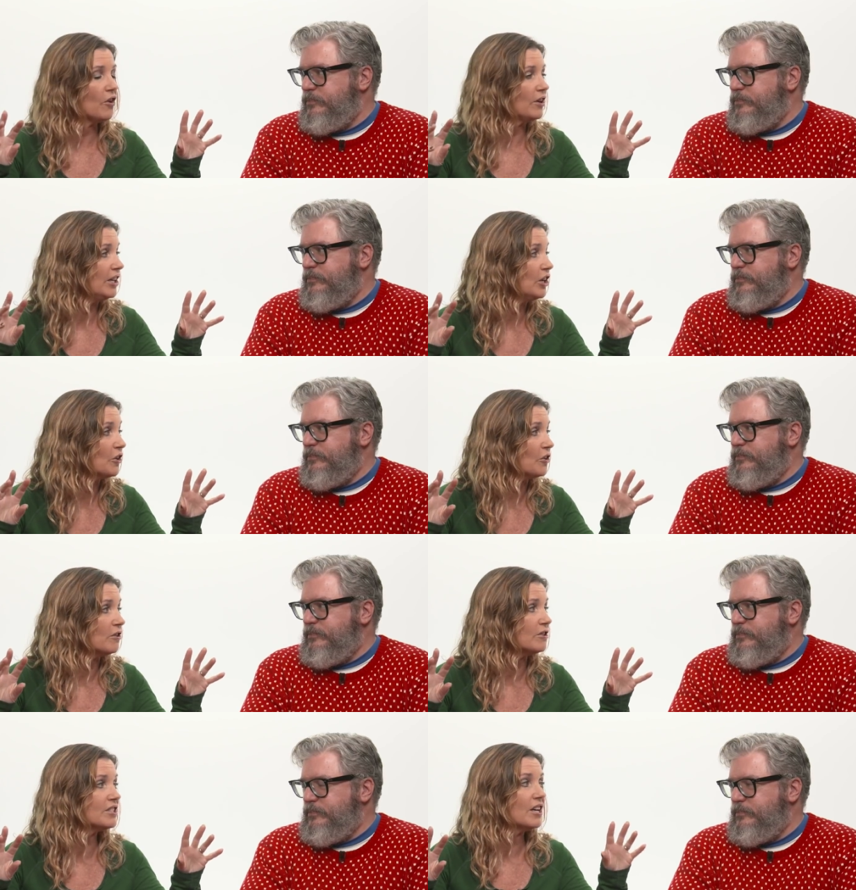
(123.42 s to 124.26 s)
Speaker 1: their
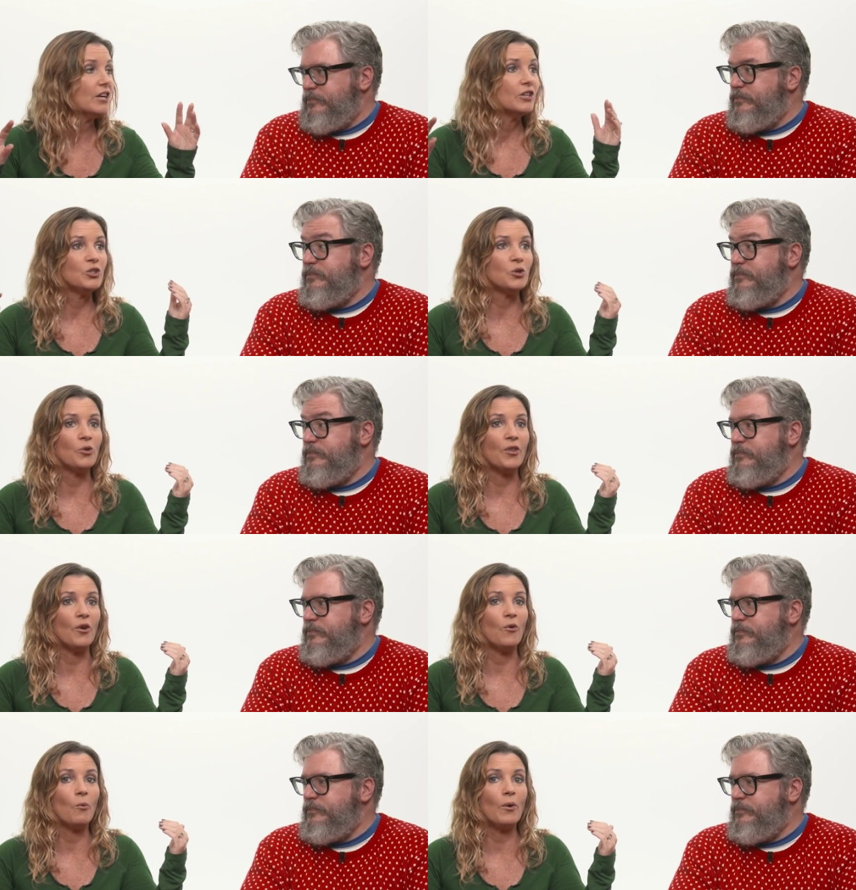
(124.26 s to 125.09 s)
ears so
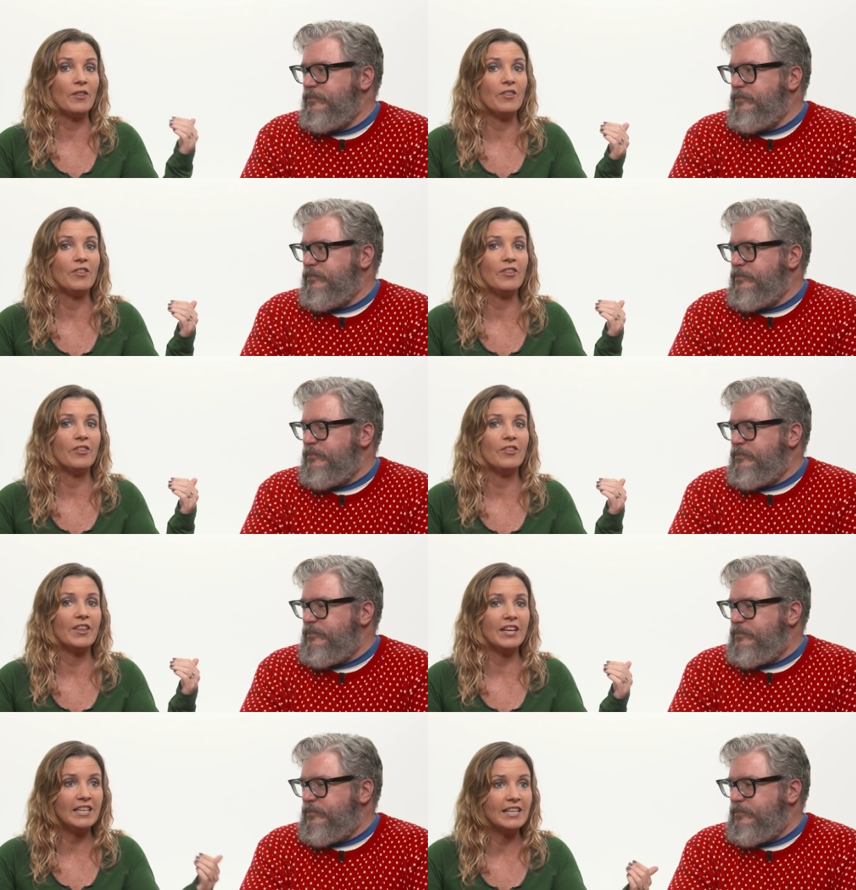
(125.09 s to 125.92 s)
that when
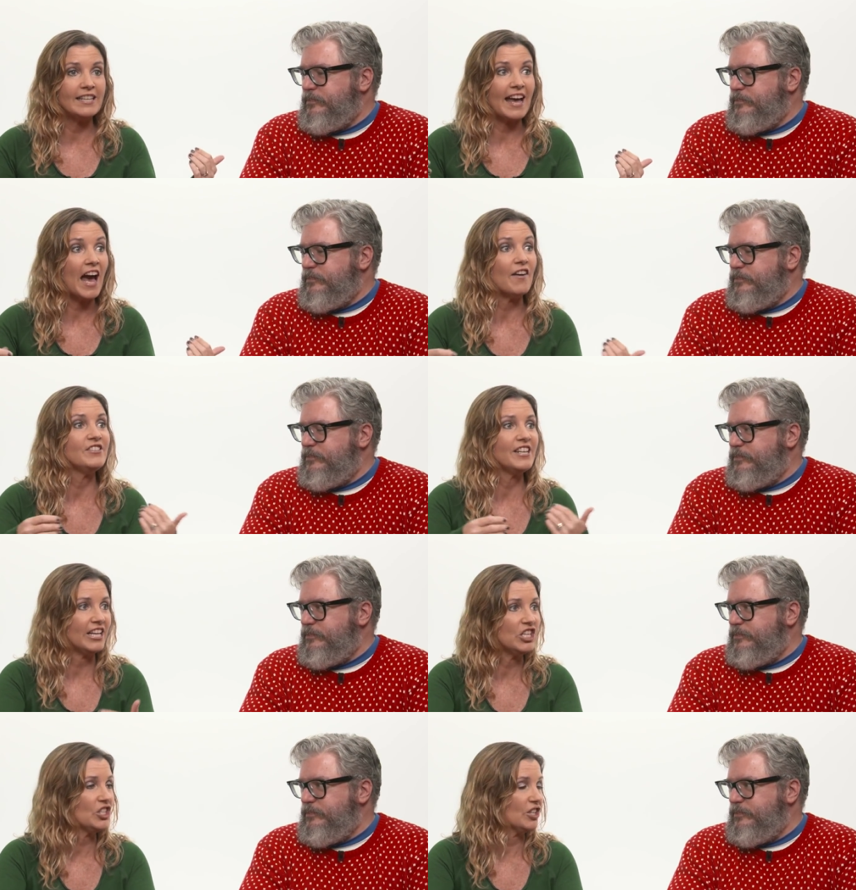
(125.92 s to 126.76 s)
they needed to have
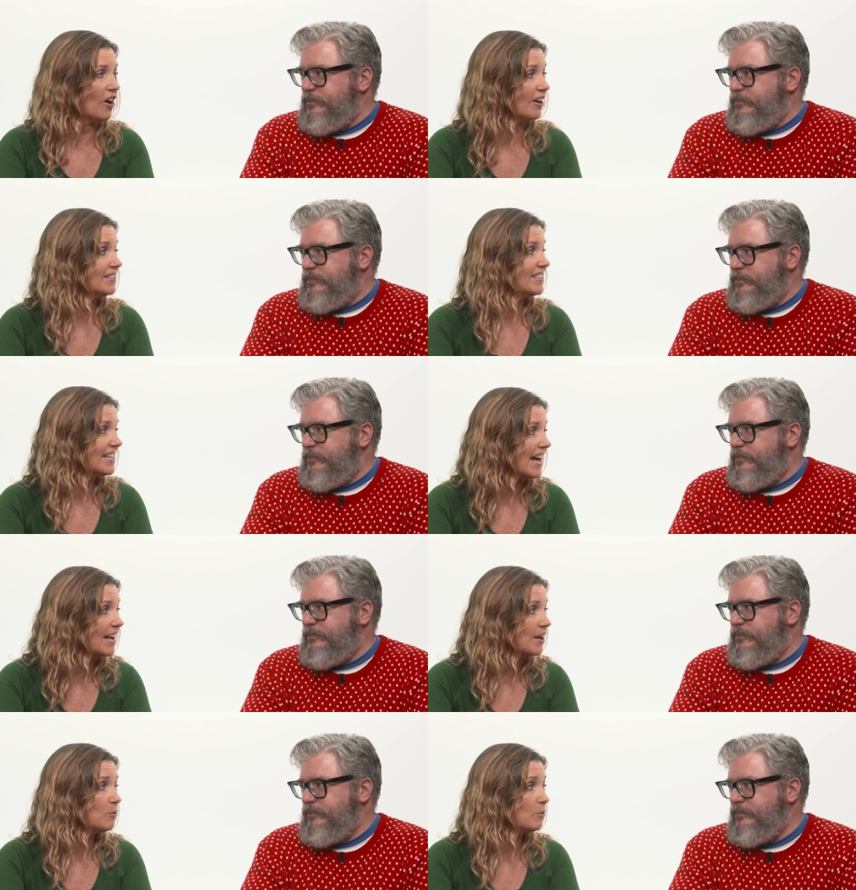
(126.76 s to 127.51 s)
tension on set,